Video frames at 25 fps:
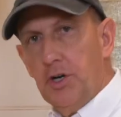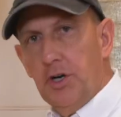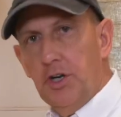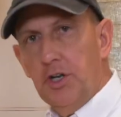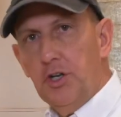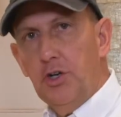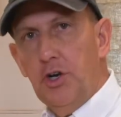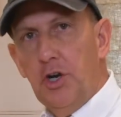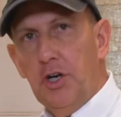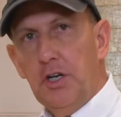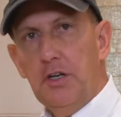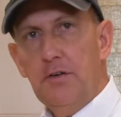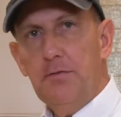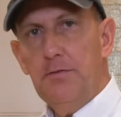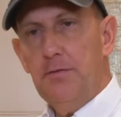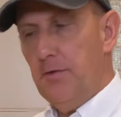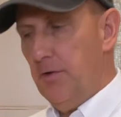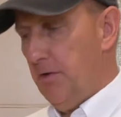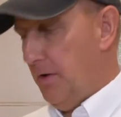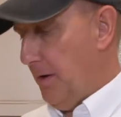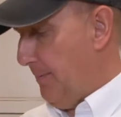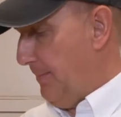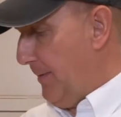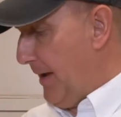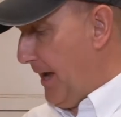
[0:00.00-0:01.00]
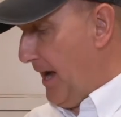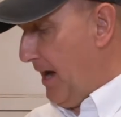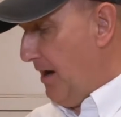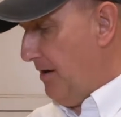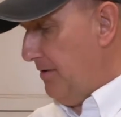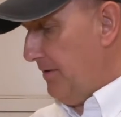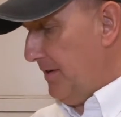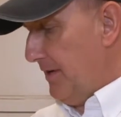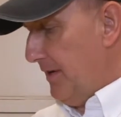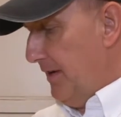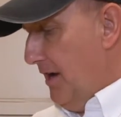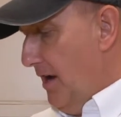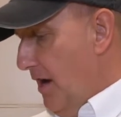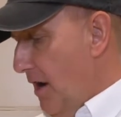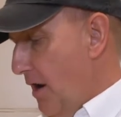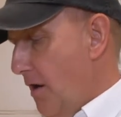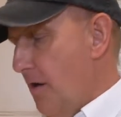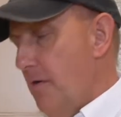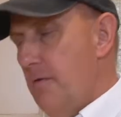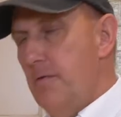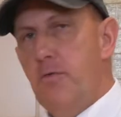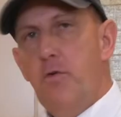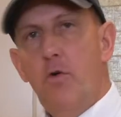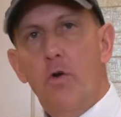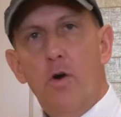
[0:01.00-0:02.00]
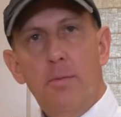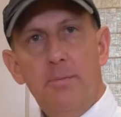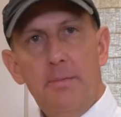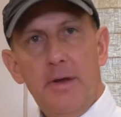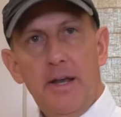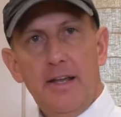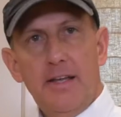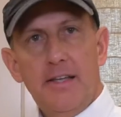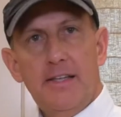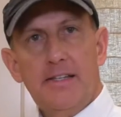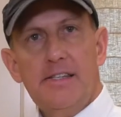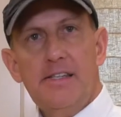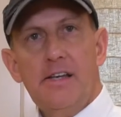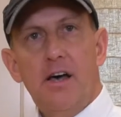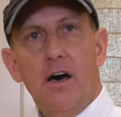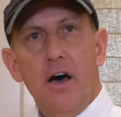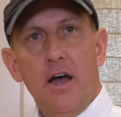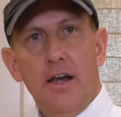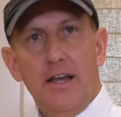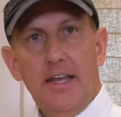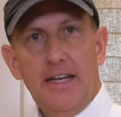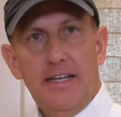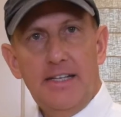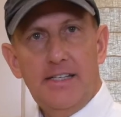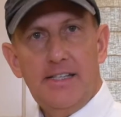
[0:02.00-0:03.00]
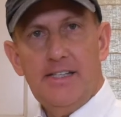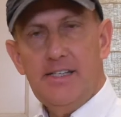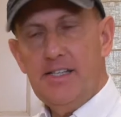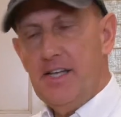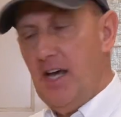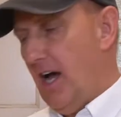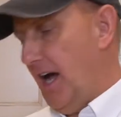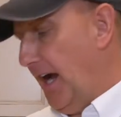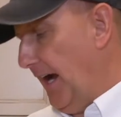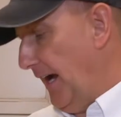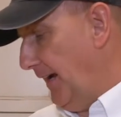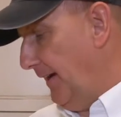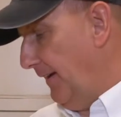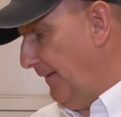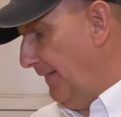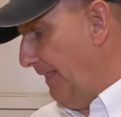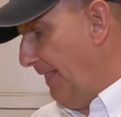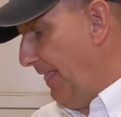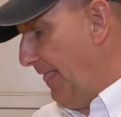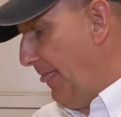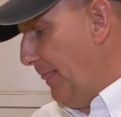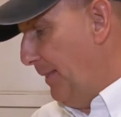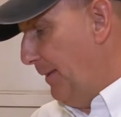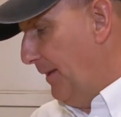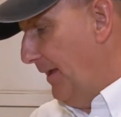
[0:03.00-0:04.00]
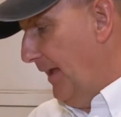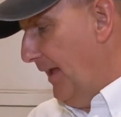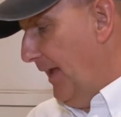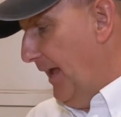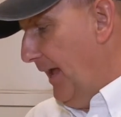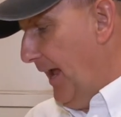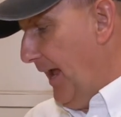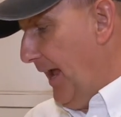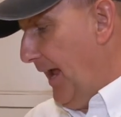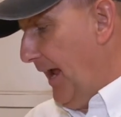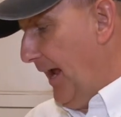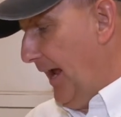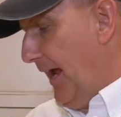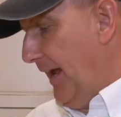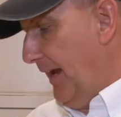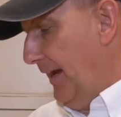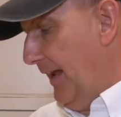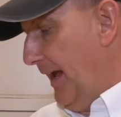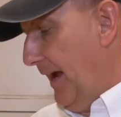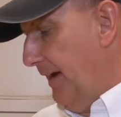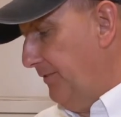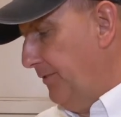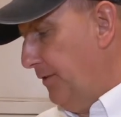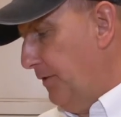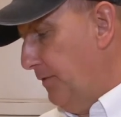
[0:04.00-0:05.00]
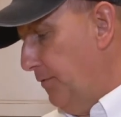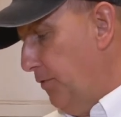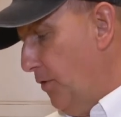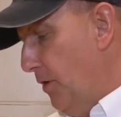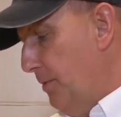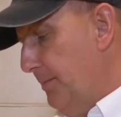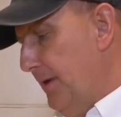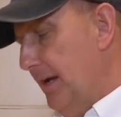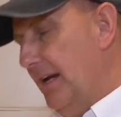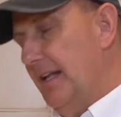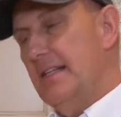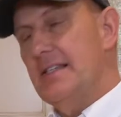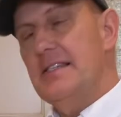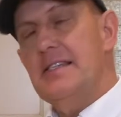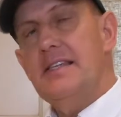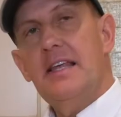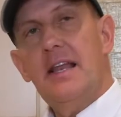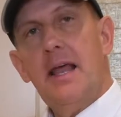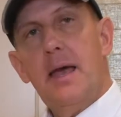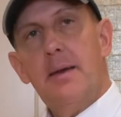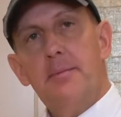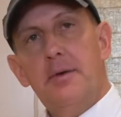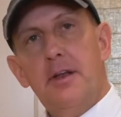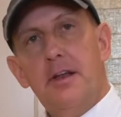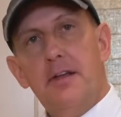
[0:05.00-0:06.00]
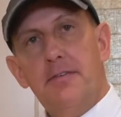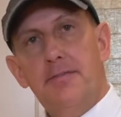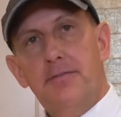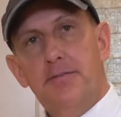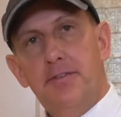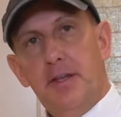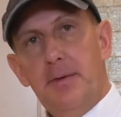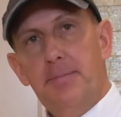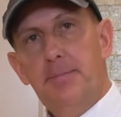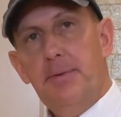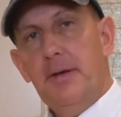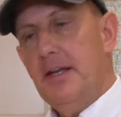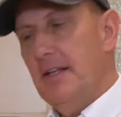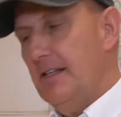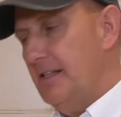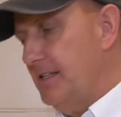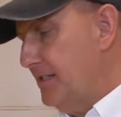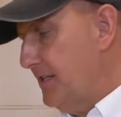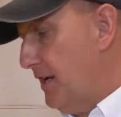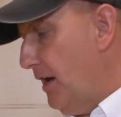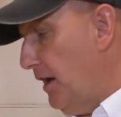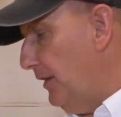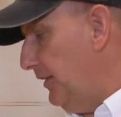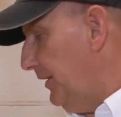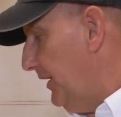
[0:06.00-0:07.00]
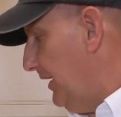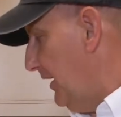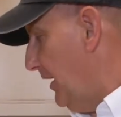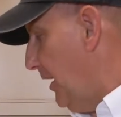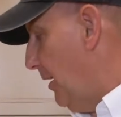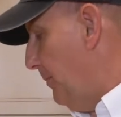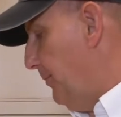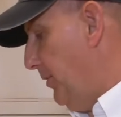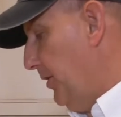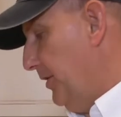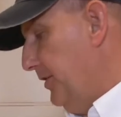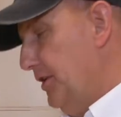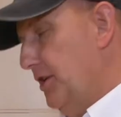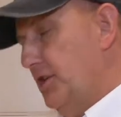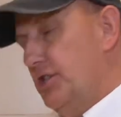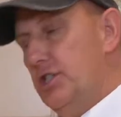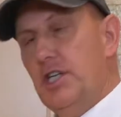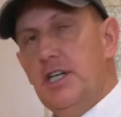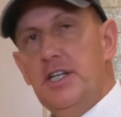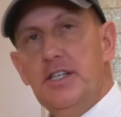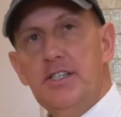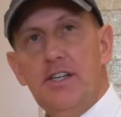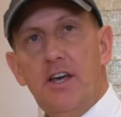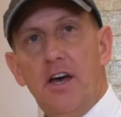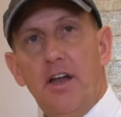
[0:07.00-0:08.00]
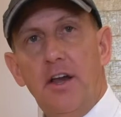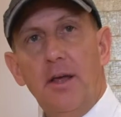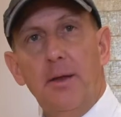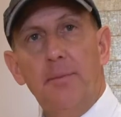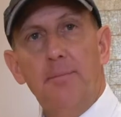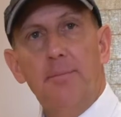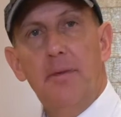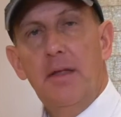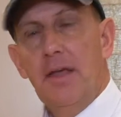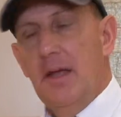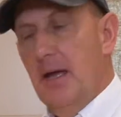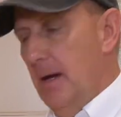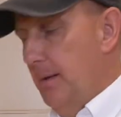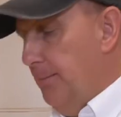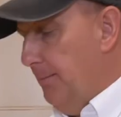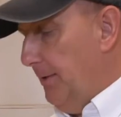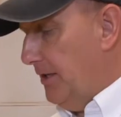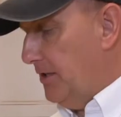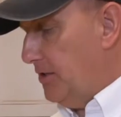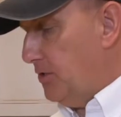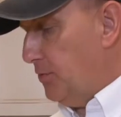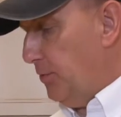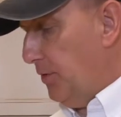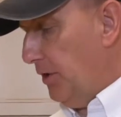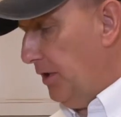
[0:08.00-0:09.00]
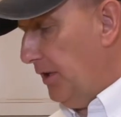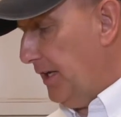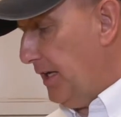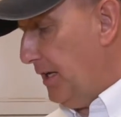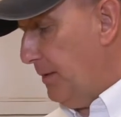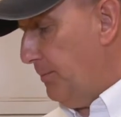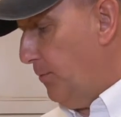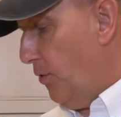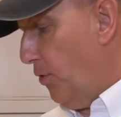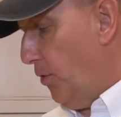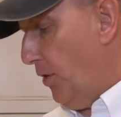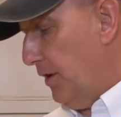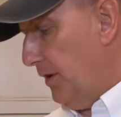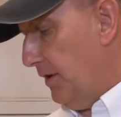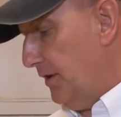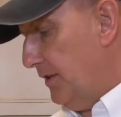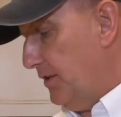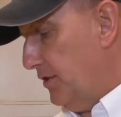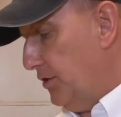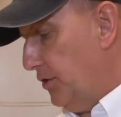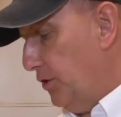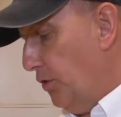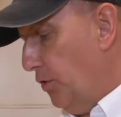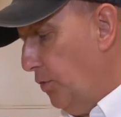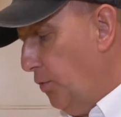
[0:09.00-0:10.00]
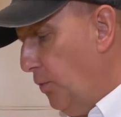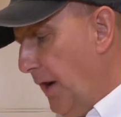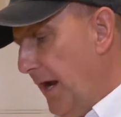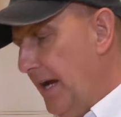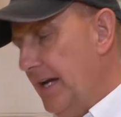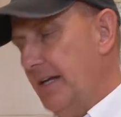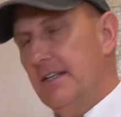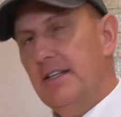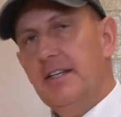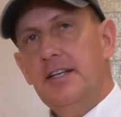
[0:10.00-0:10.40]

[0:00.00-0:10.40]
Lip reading: going to cook it for about 4 minutes on each side. And after 4 minutes, then I'm going to flip it, salt it, and I'll put the cheese on it. But it's really important to wait